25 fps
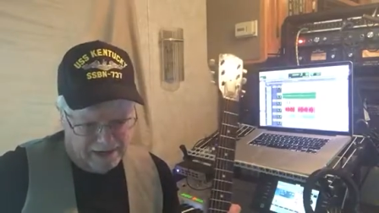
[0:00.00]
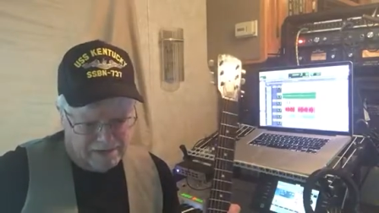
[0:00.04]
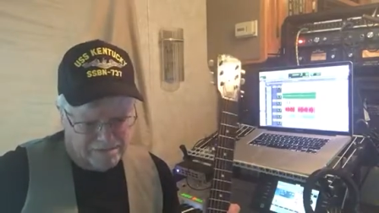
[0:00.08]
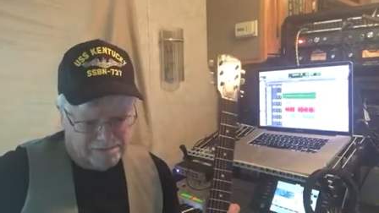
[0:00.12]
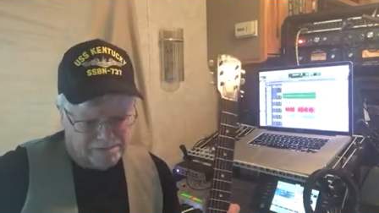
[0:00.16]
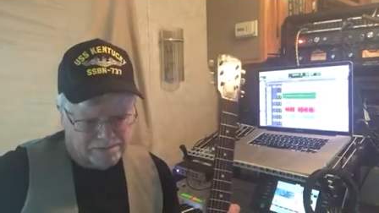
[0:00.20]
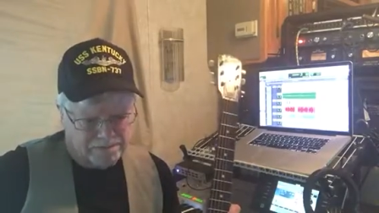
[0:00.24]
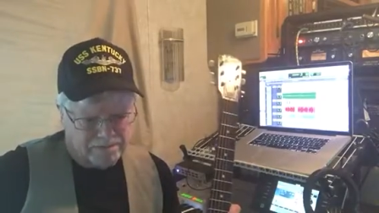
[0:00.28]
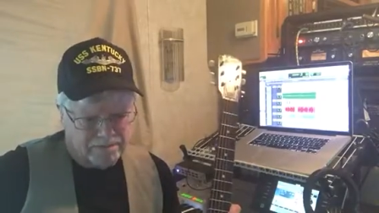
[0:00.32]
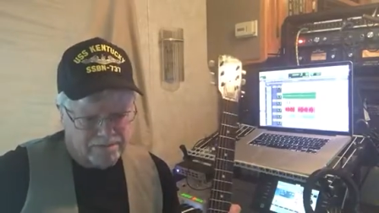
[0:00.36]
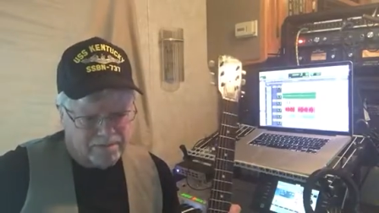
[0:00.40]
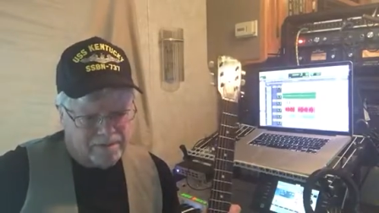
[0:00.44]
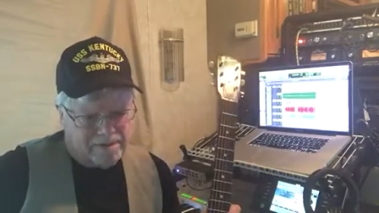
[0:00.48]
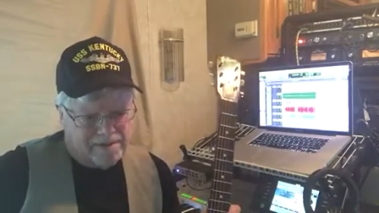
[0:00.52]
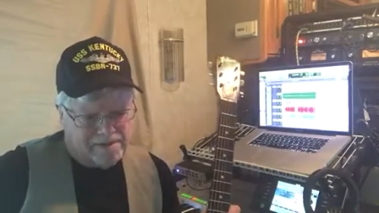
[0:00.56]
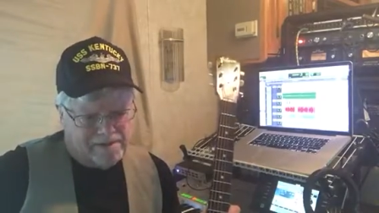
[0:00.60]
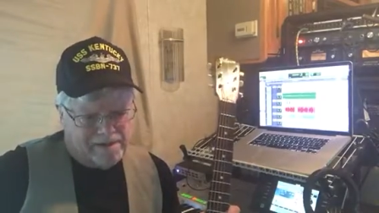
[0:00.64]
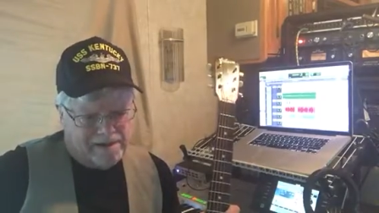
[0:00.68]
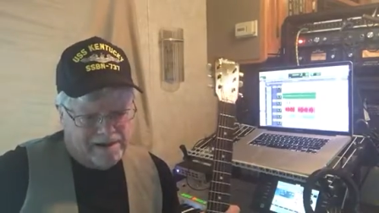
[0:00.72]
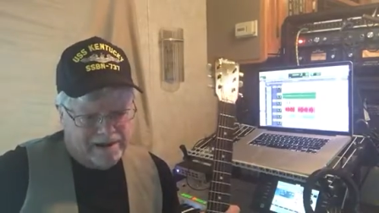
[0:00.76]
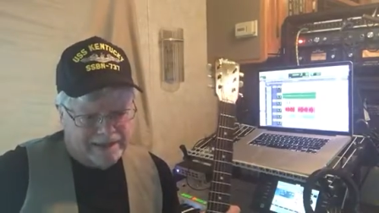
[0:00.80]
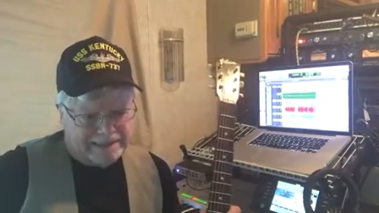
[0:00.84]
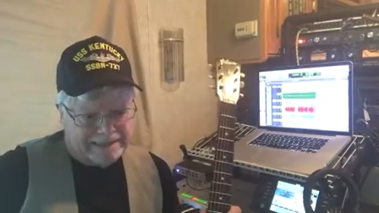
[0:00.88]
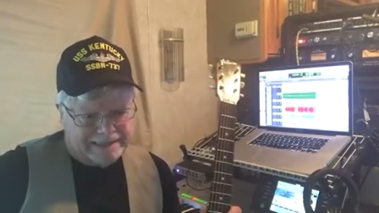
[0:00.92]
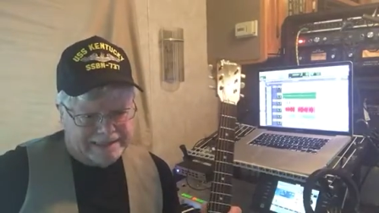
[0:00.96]
uh,
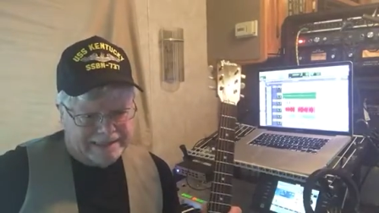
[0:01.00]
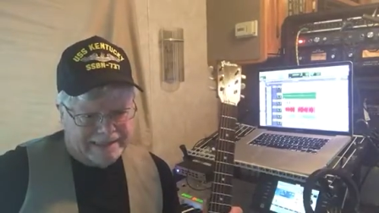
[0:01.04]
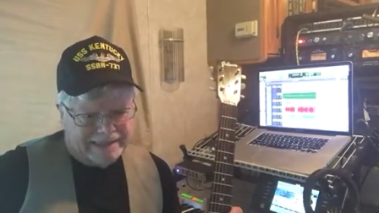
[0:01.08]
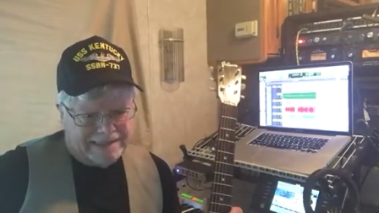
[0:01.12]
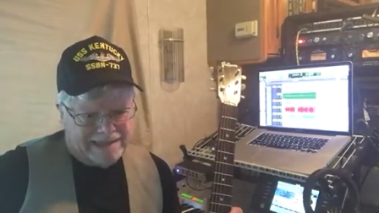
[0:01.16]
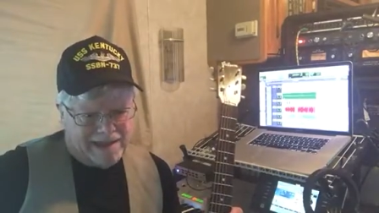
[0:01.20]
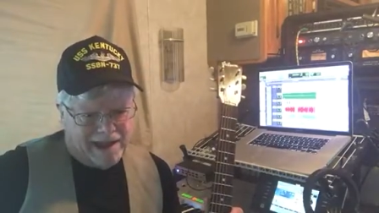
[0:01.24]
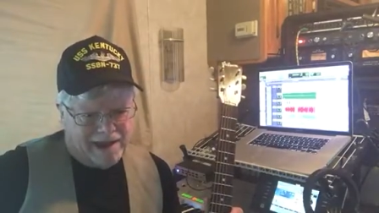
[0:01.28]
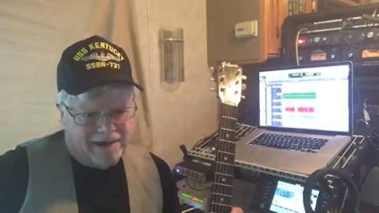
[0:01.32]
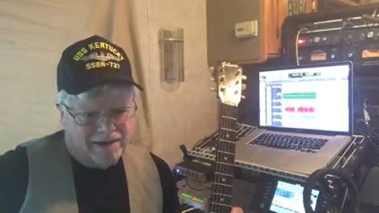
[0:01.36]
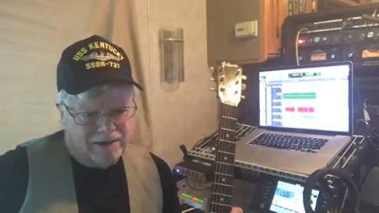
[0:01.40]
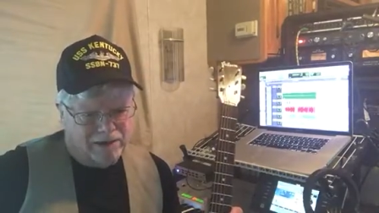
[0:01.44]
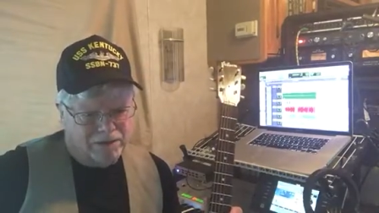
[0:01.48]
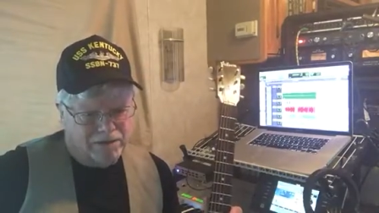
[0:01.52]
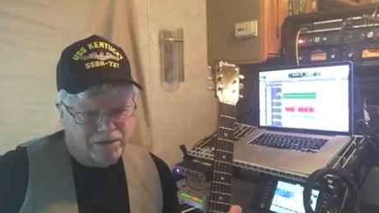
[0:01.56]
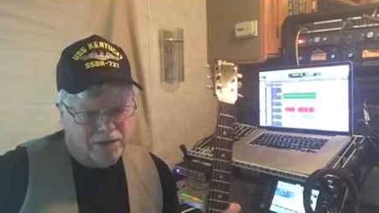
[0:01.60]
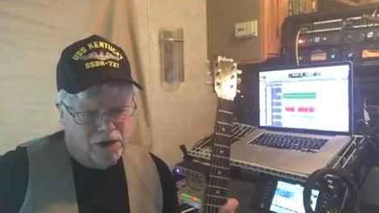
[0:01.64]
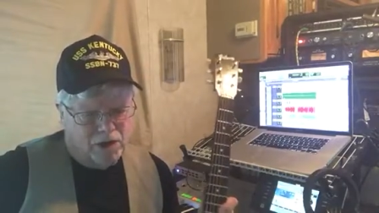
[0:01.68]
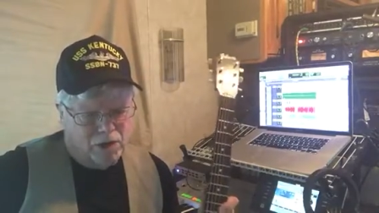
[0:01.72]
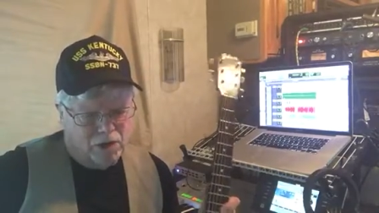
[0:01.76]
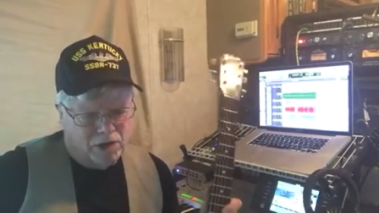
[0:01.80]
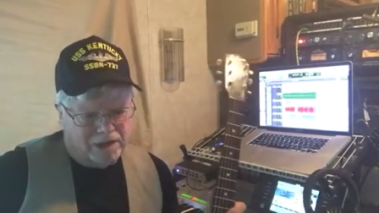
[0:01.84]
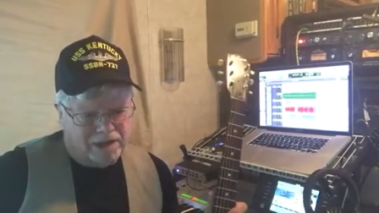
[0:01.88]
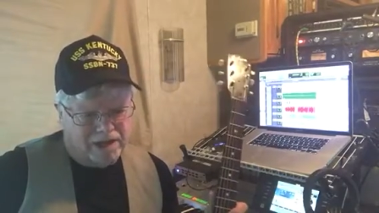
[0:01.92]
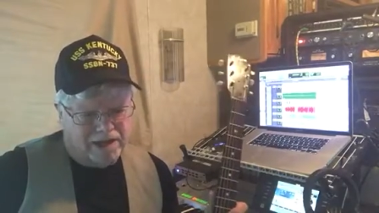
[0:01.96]
if you
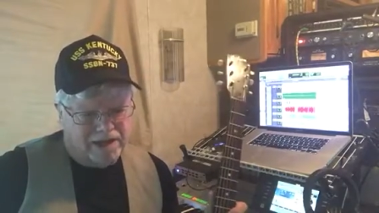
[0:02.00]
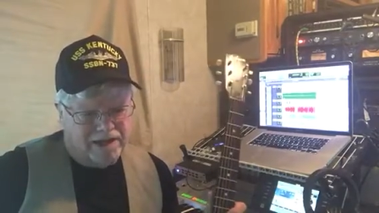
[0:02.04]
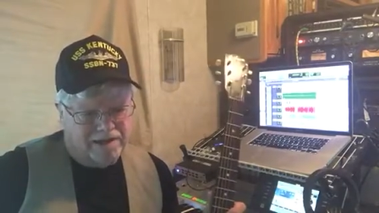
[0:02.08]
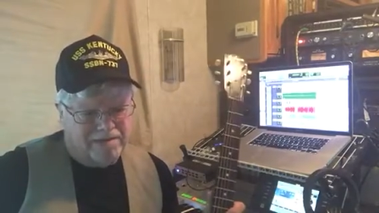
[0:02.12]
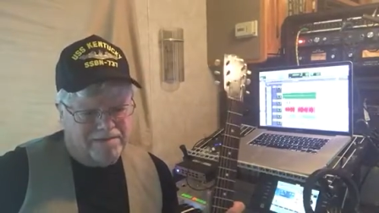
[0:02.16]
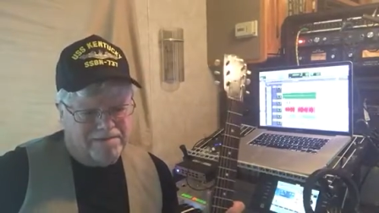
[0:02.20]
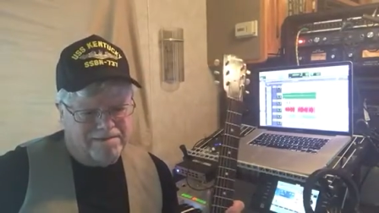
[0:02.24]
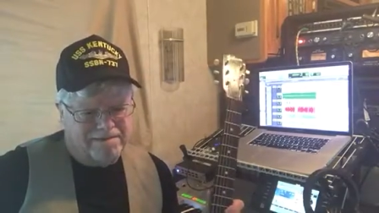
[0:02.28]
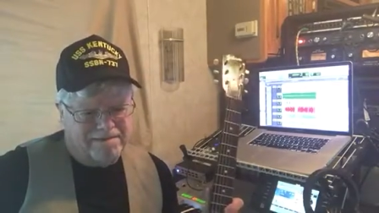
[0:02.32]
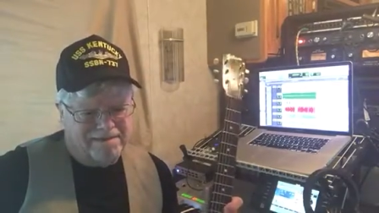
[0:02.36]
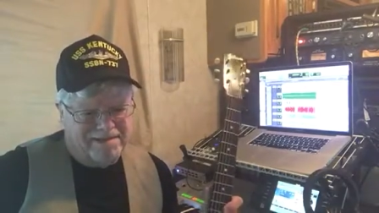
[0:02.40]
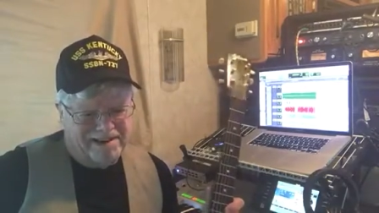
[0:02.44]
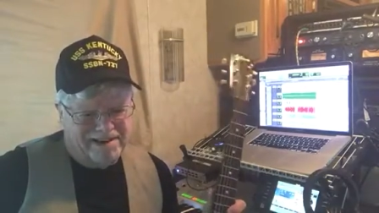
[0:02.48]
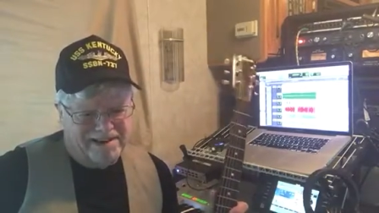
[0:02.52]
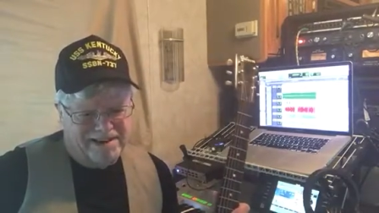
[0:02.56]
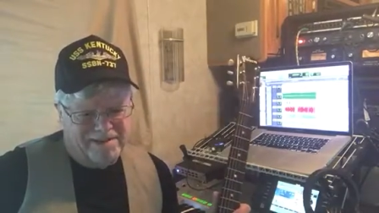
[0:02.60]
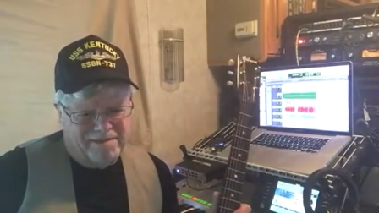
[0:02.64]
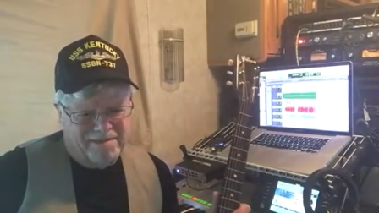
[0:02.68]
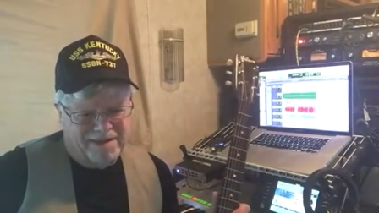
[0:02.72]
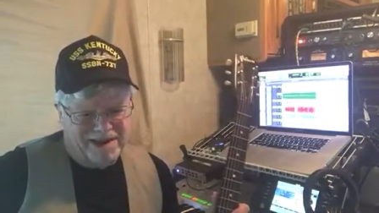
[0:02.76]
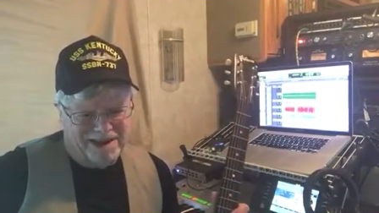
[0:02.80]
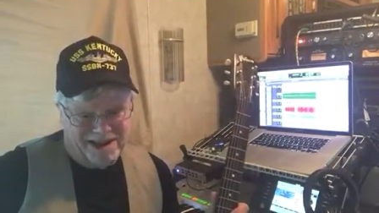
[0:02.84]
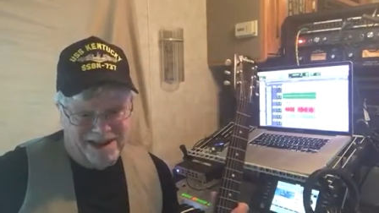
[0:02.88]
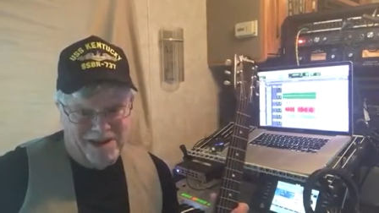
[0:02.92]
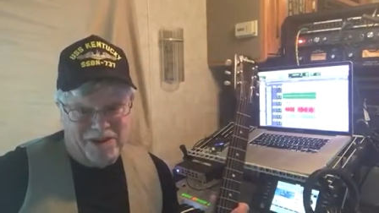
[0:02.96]
know what that,
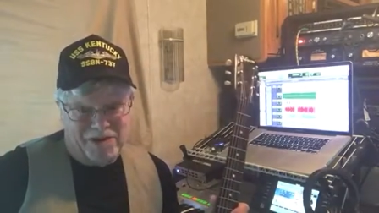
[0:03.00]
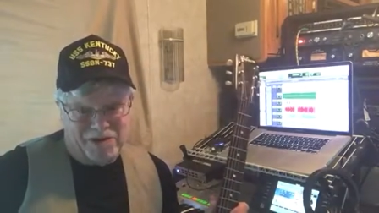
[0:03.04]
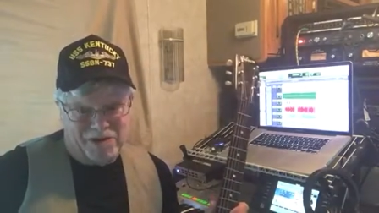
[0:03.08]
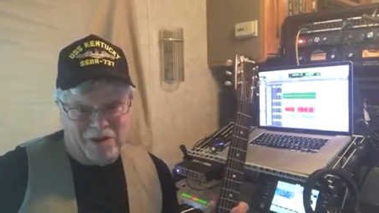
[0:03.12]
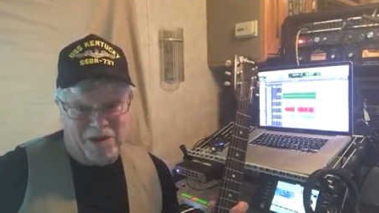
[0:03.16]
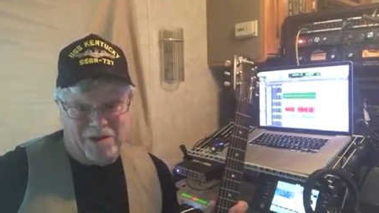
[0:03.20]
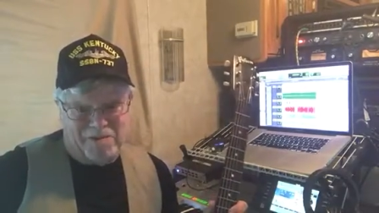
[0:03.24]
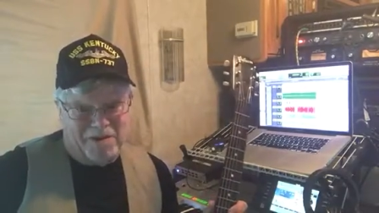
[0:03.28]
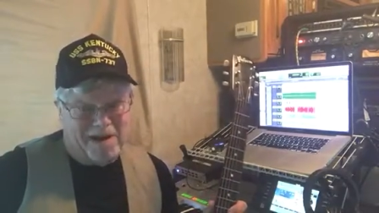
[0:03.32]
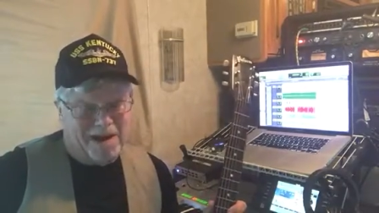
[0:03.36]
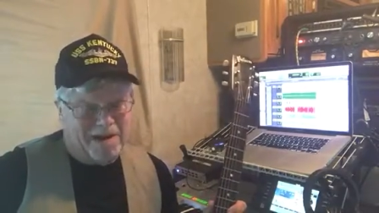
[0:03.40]
anybody knows what a